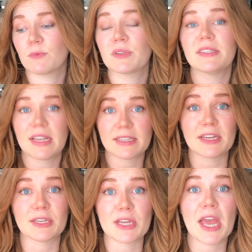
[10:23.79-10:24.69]

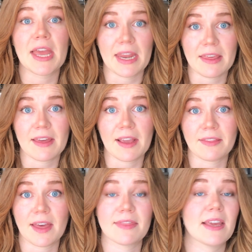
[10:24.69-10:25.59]
resistant to
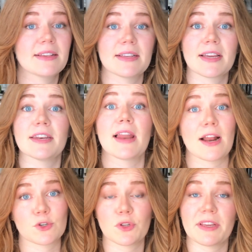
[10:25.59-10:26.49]
anything that thinks it can
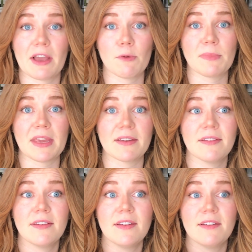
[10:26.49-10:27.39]
naturally help me
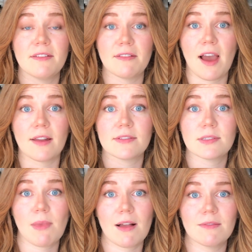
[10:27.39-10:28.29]
not
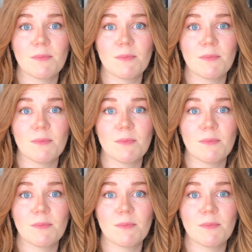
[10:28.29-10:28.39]
smell.